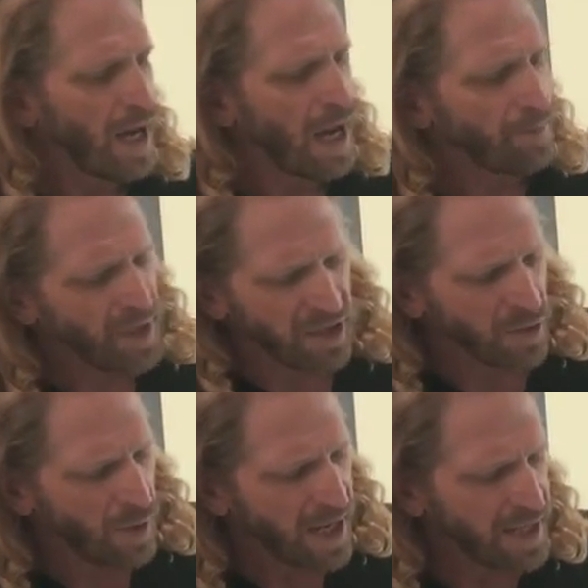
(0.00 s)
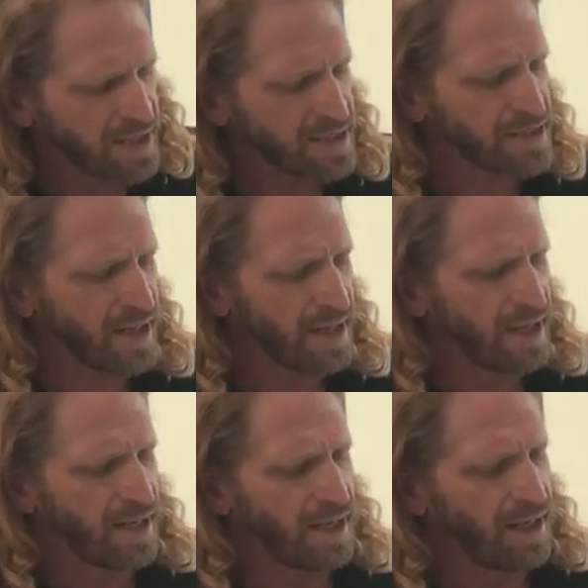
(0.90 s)
Optic neuritis
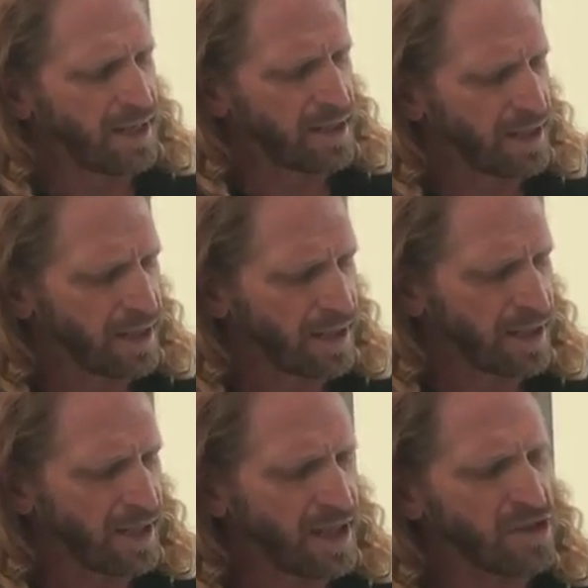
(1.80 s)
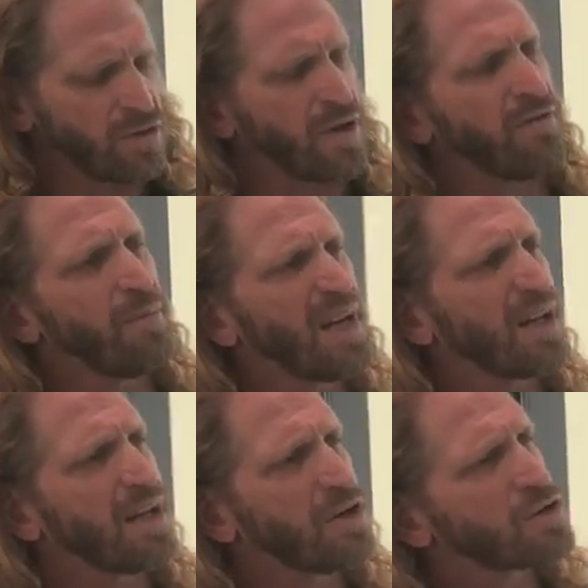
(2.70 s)
and a history of
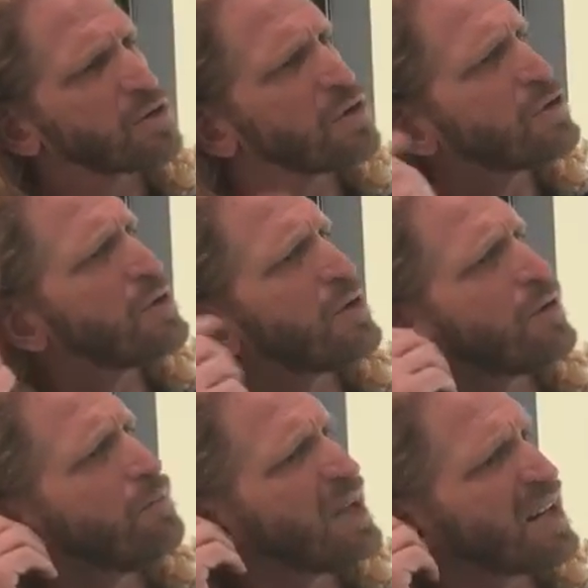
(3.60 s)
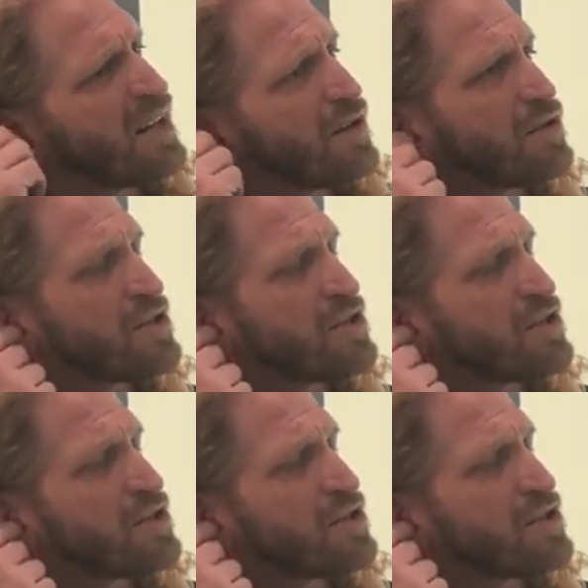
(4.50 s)
middle ear surgery or middle ear